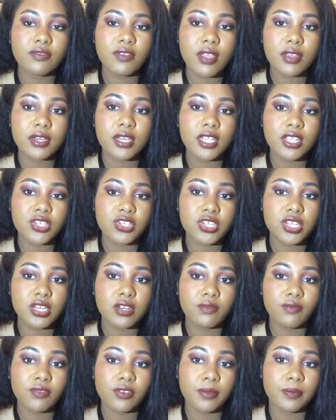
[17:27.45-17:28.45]

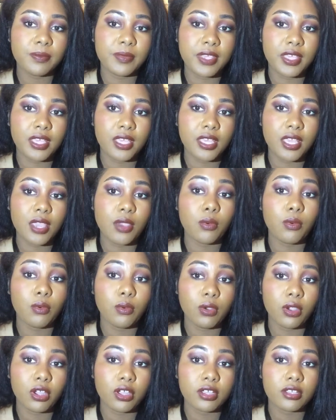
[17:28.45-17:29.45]
foundation for me, it
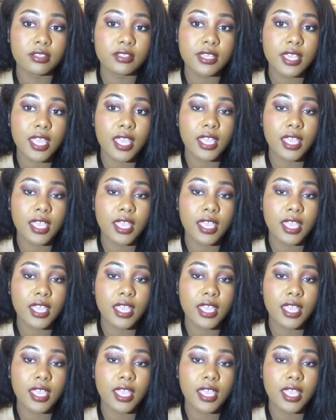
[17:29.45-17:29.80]
worked,